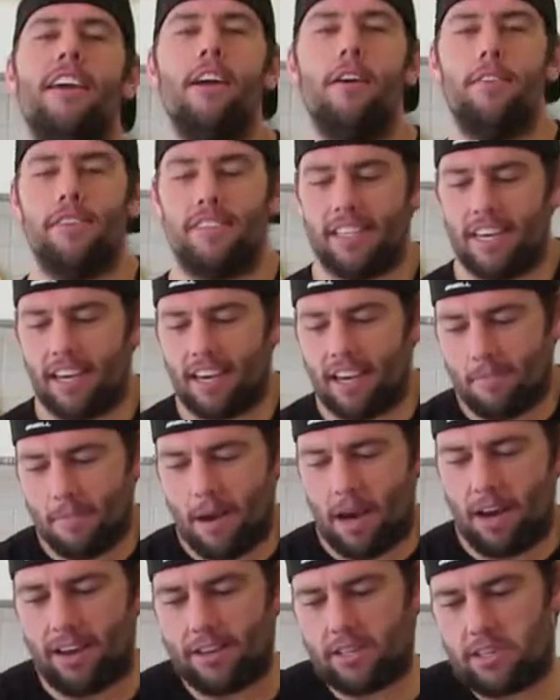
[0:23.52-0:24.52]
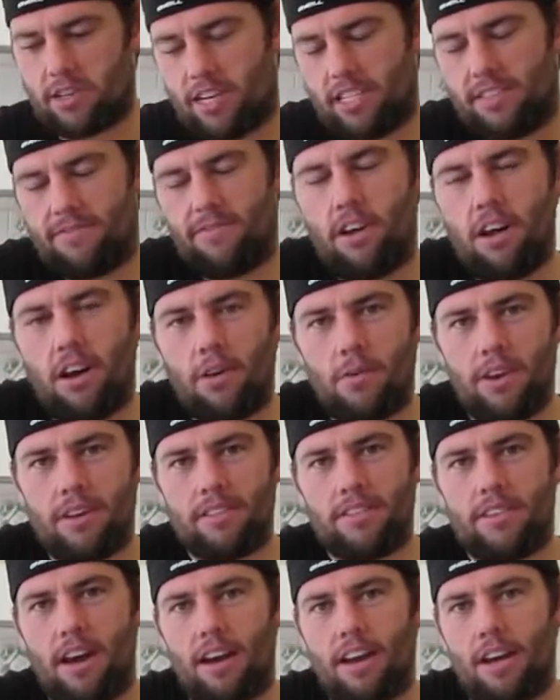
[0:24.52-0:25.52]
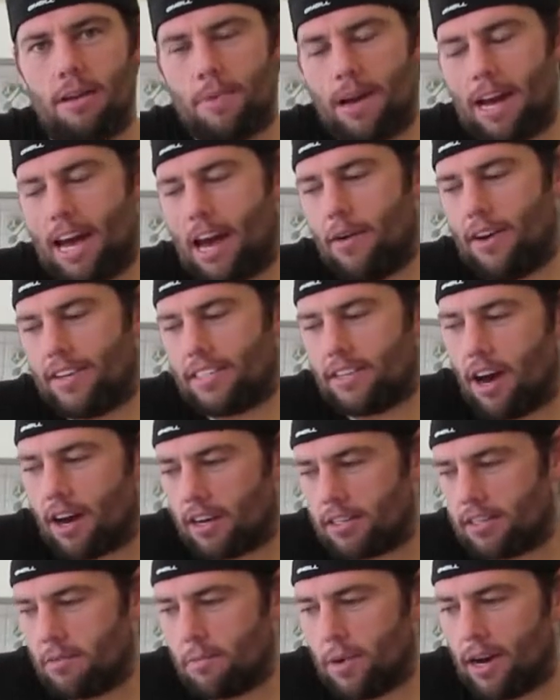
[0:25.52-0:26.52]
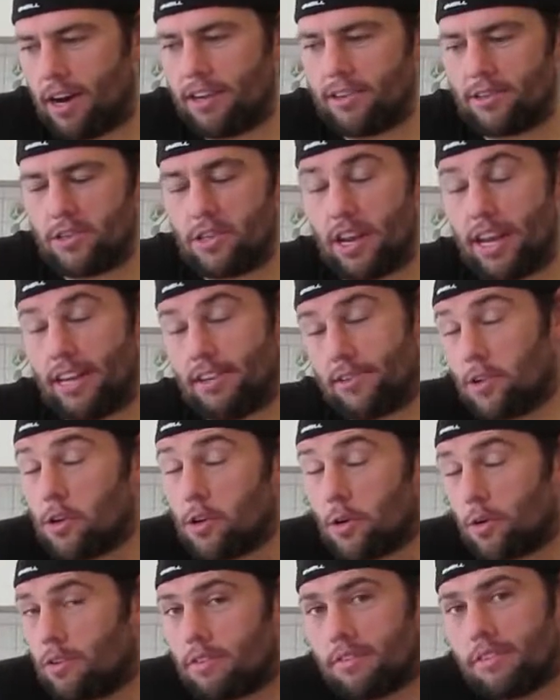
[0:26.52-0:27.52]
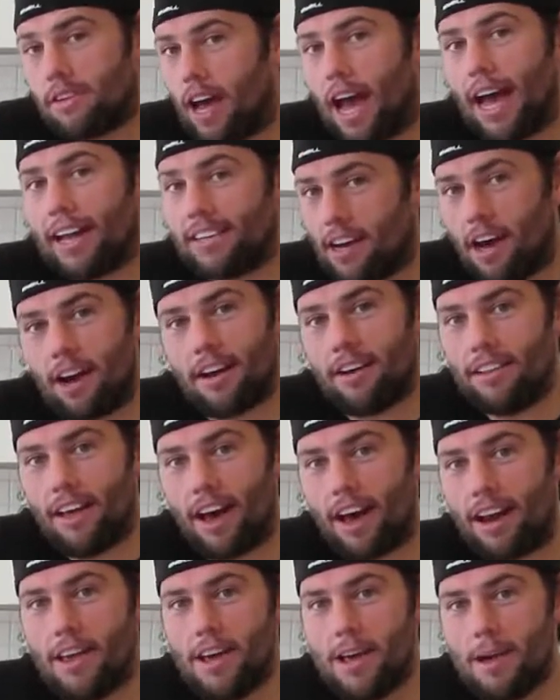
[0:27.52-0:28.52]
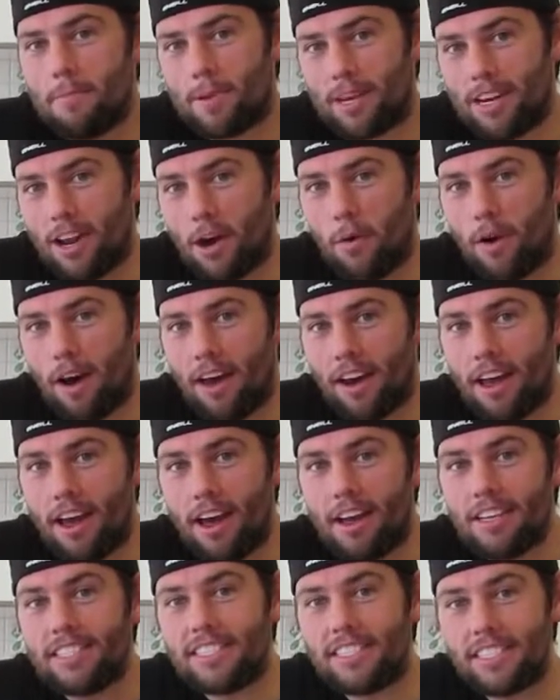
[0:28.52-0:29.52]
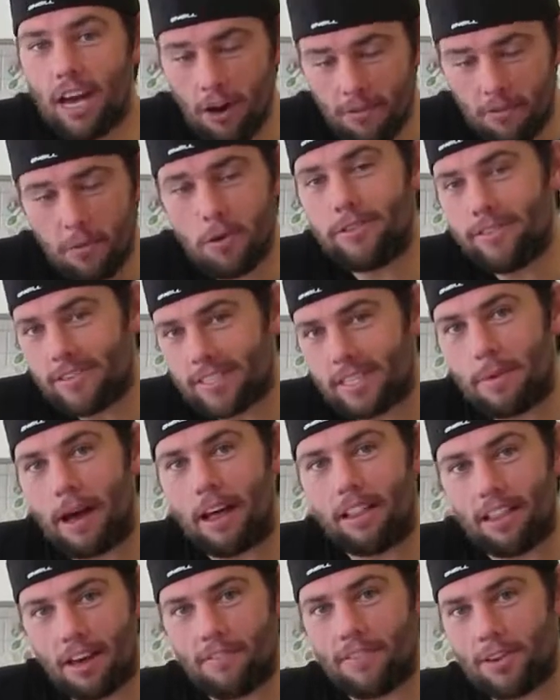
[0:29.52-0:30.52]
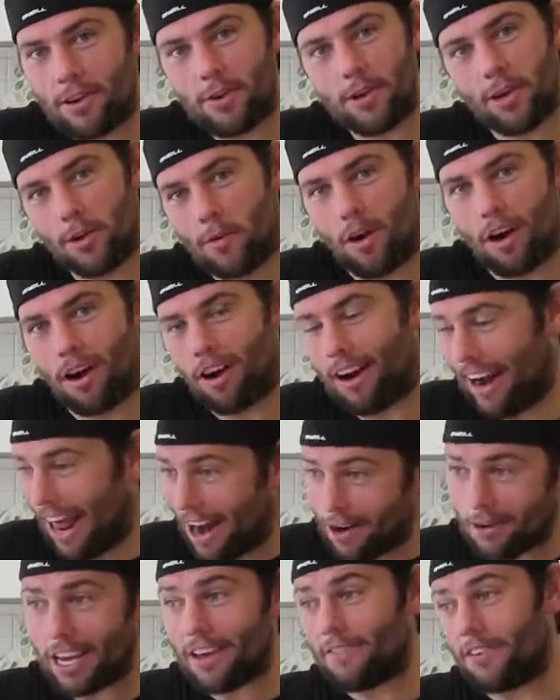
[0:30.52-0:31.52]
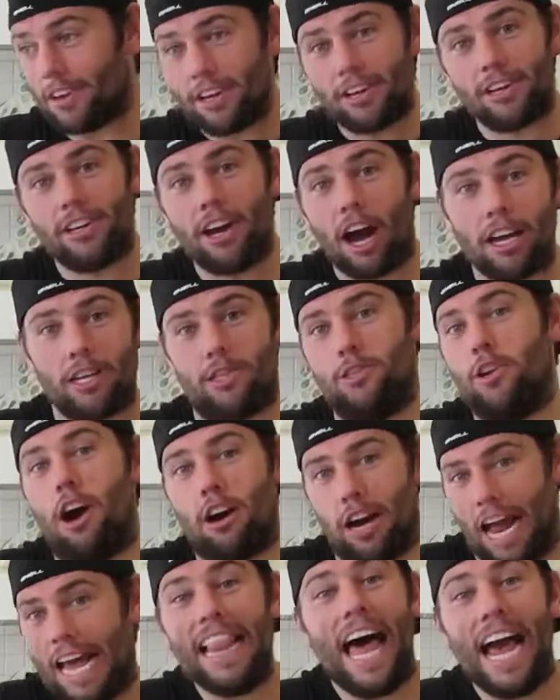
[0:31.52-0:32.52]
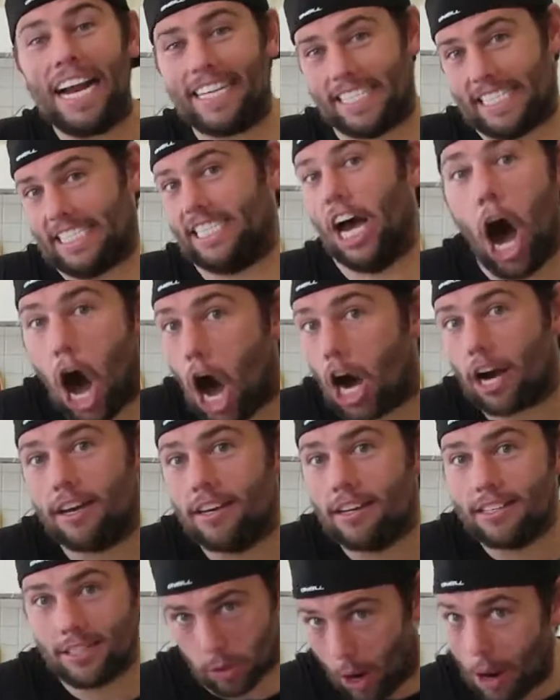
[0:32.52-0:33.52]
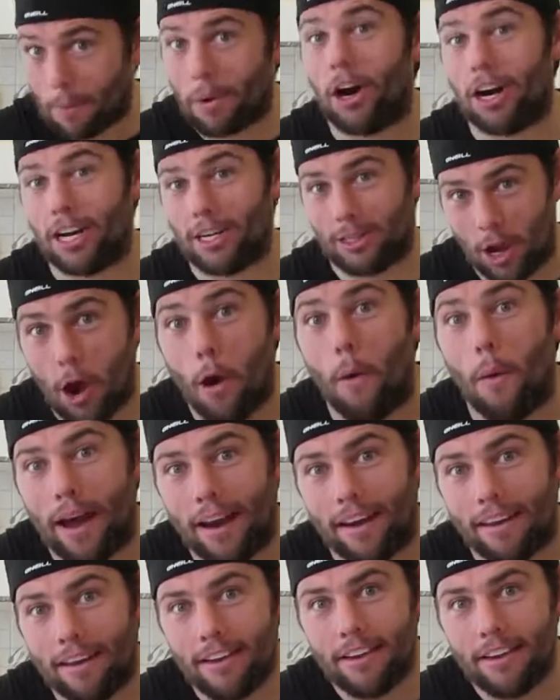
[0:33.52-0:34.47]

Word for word: I was thinking about yesterday's vlog when I was talking about how I talk too much, and I do. I talk a lot. But you know what? Self-worth is about loving who you are, and I don't give a good gosh darn. I like to talk, so I'm gonna do it.